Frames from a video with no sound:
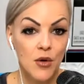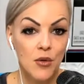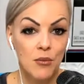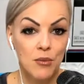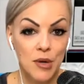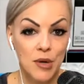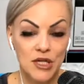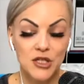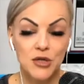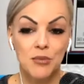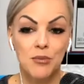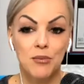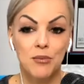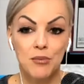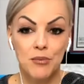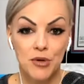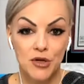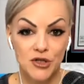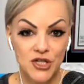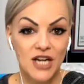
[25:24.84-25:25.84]
but to
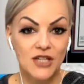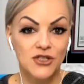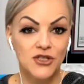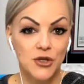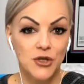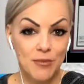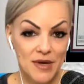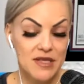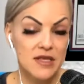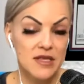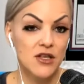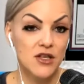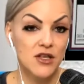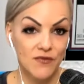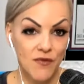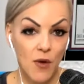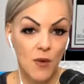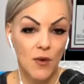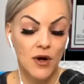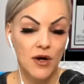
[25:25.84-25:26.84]
project your business
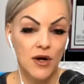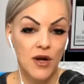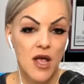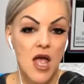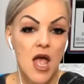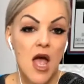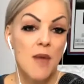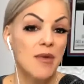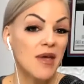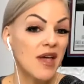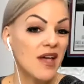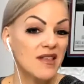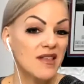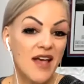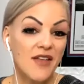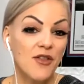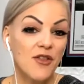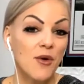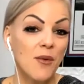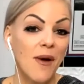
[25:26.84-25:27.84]
forward, because
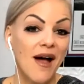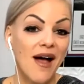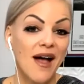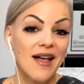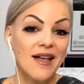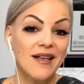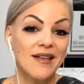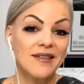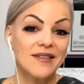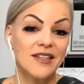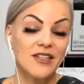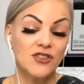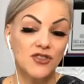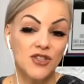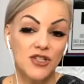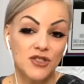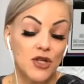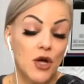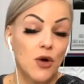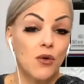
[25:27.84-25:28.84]
otherwise it's
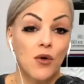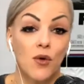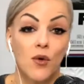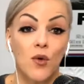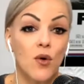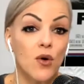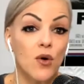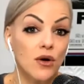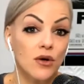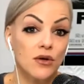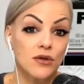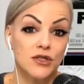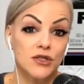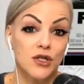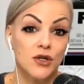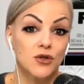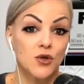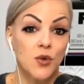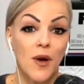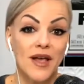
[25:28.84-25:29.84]
just, oh, cool.
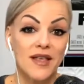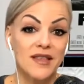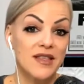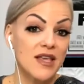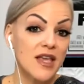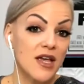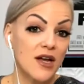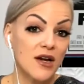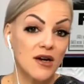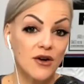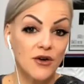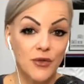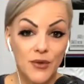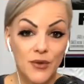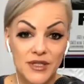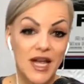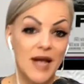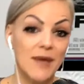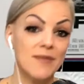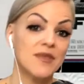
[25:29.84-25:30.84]
So twice a year or 3
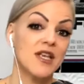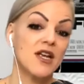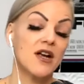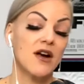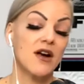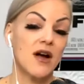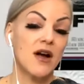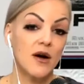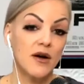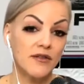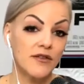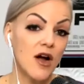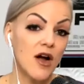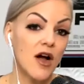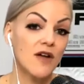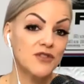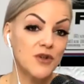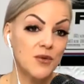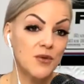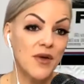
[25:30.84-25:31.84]
times a year, however
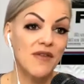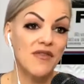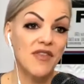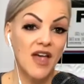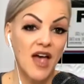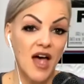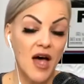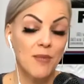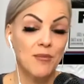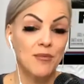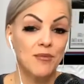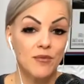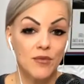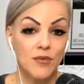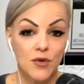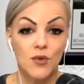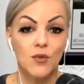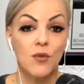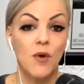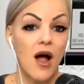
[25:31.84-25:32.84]
often we have the cup,
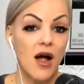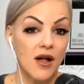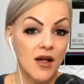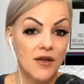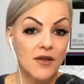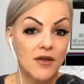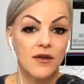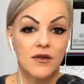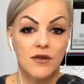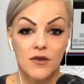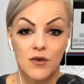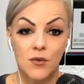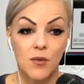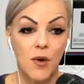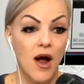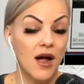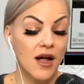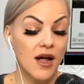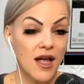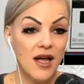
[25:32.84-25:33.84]
you rock
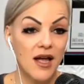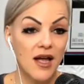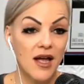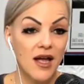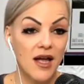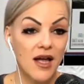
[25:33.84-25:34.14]
it.